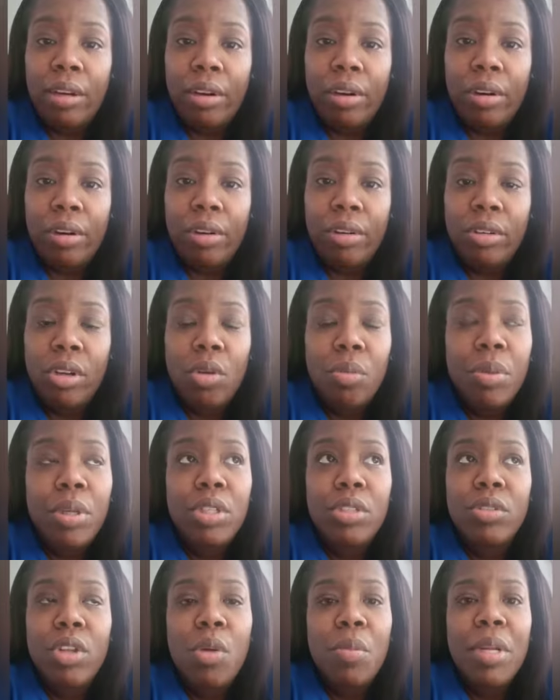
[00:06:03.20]
girl, don't
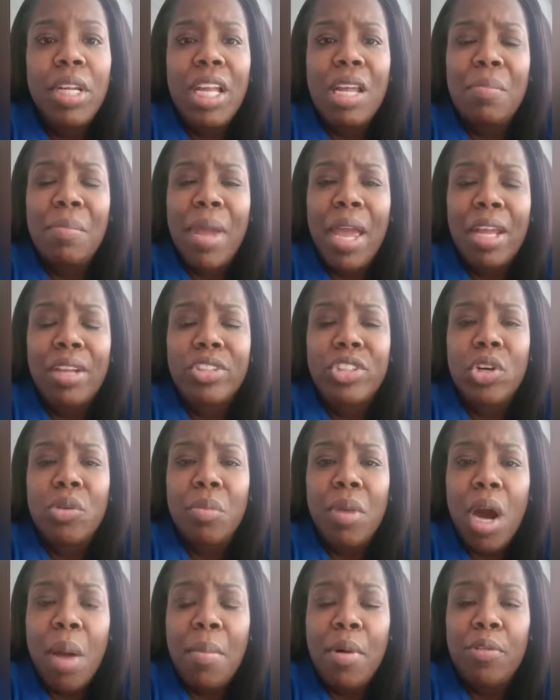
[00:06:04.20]
be getting mad at your
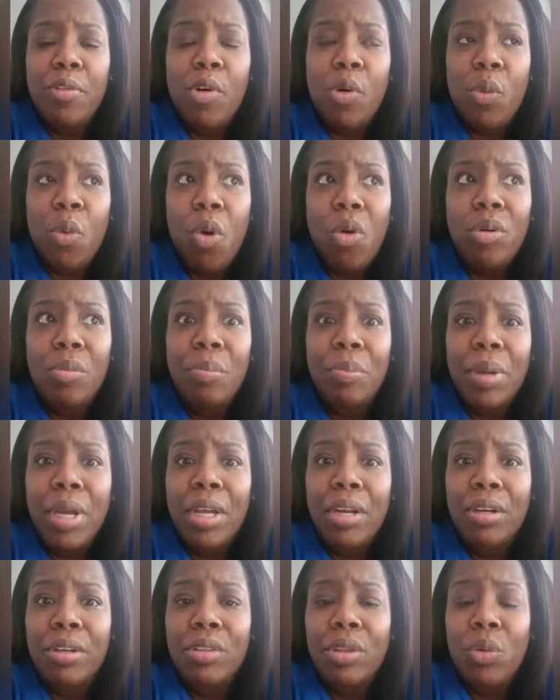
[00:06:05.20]
mama for wanting
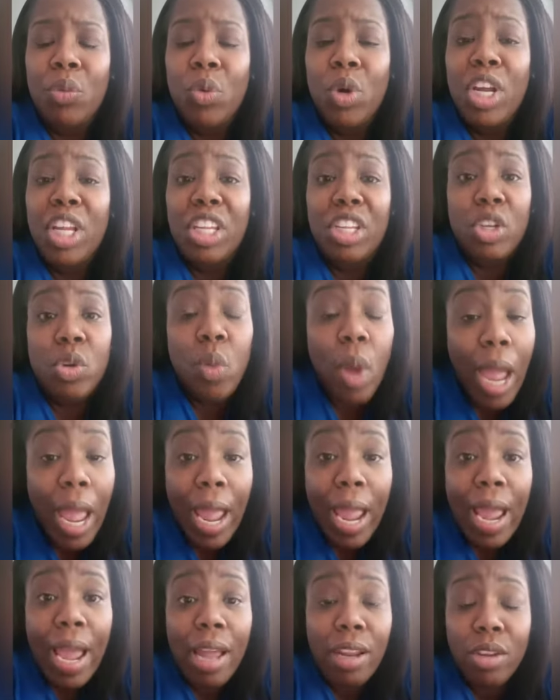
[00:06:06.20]
better than what you
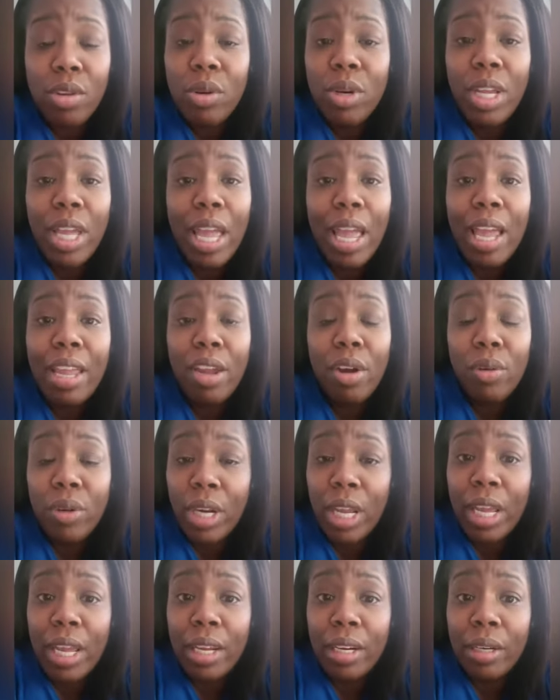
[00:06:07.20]
had. You didn't have your
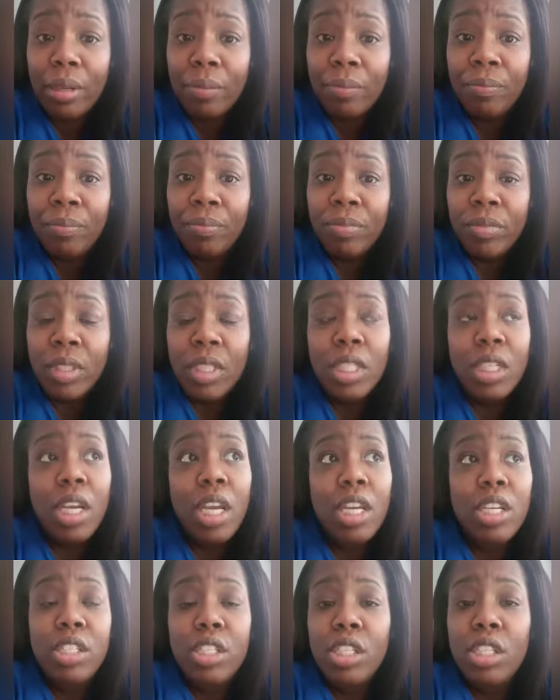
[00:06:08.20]
daddy.
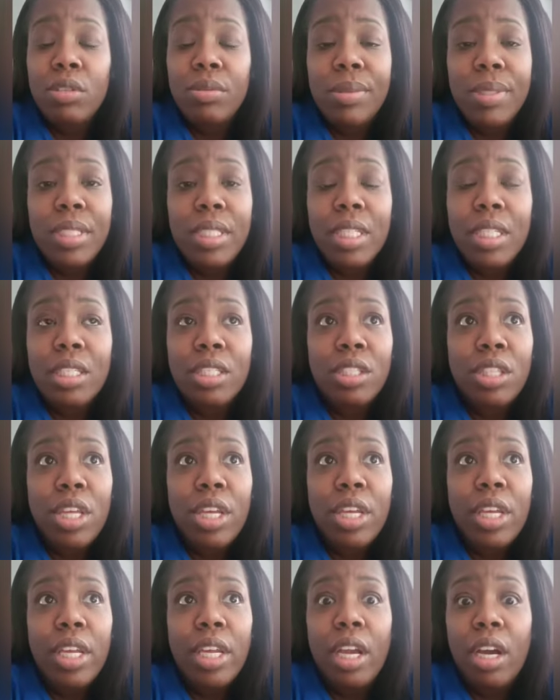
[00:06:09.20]
And she was just
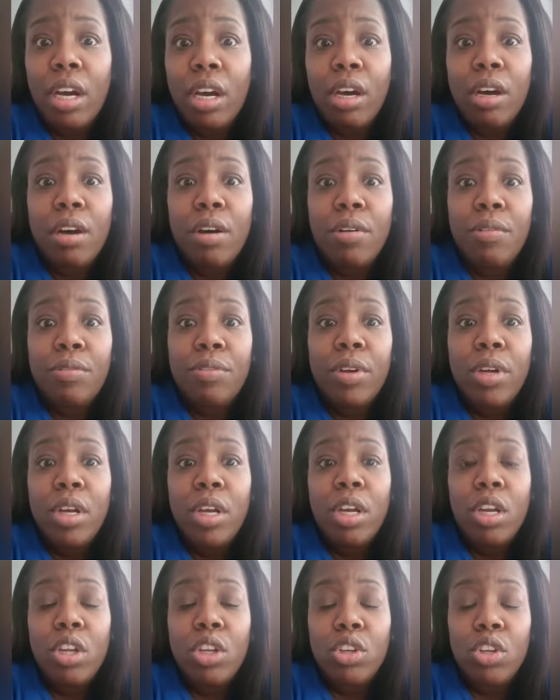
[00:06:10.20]
thinking of
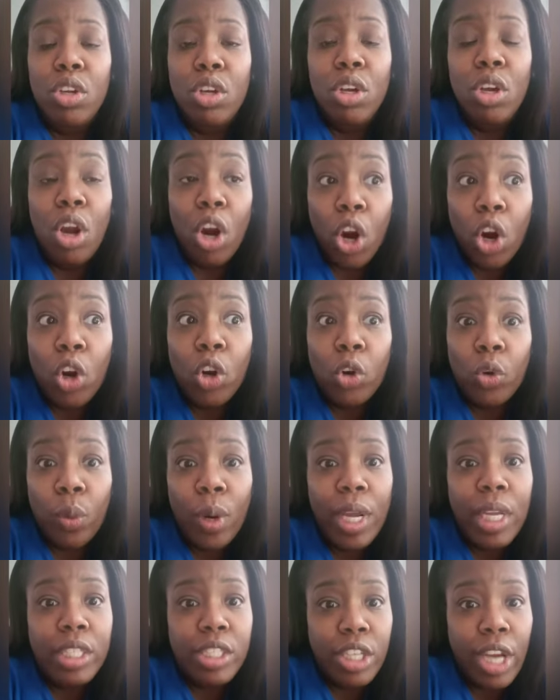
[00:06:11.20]
her
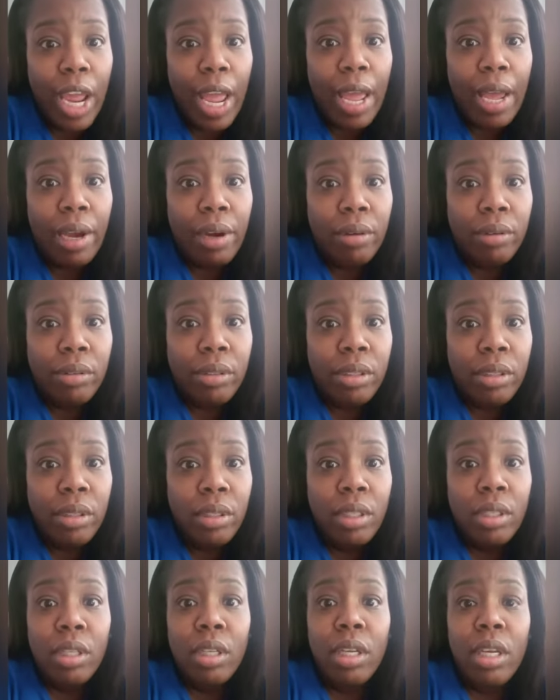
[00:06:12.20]
grandchild.
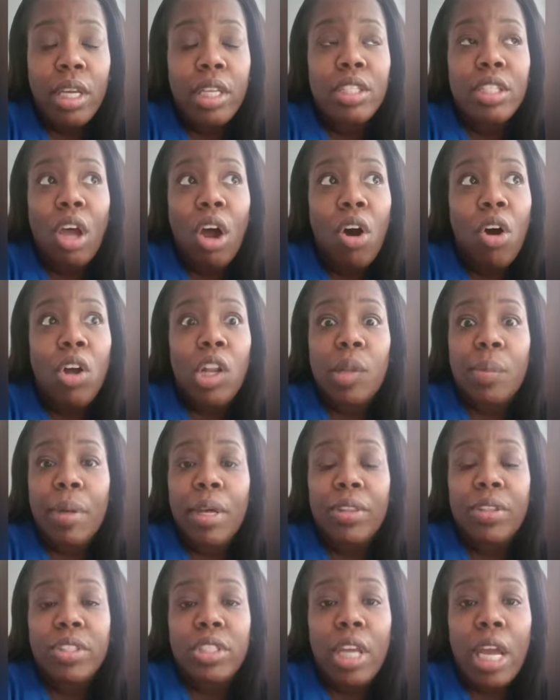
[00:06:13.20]
It's all
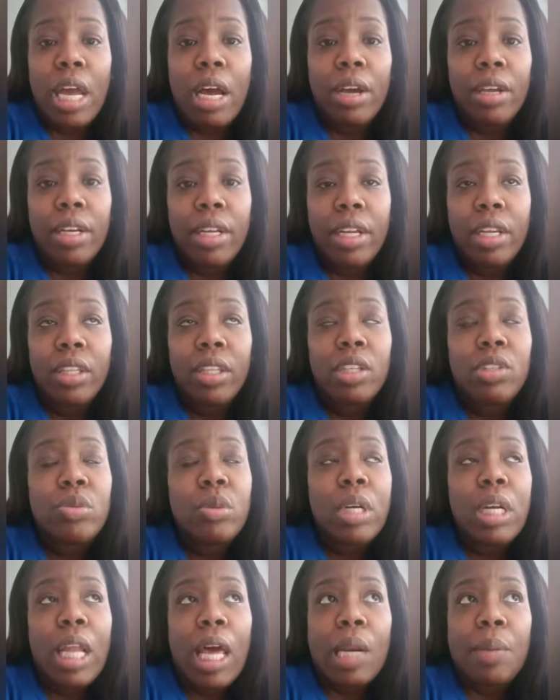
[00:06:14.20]
about the child in the end. That's
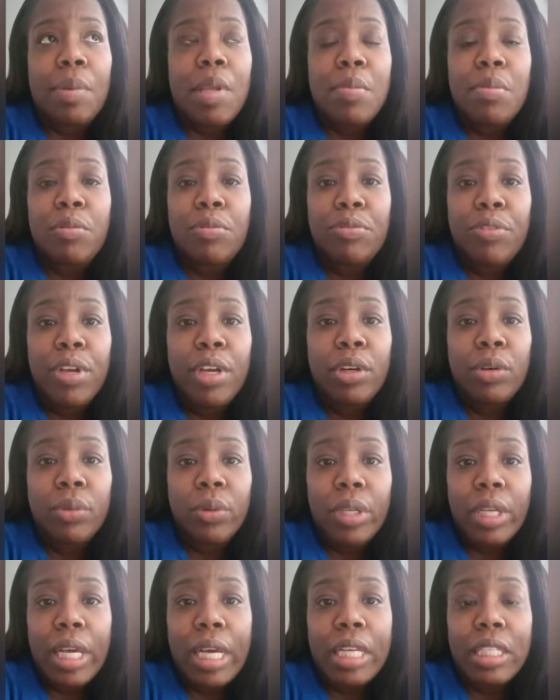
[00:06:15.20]
what a lot of people fail to
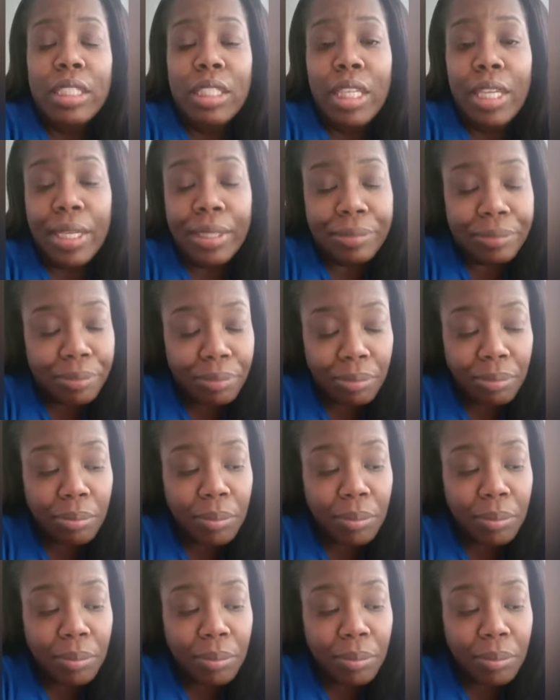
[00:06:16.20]
realize, that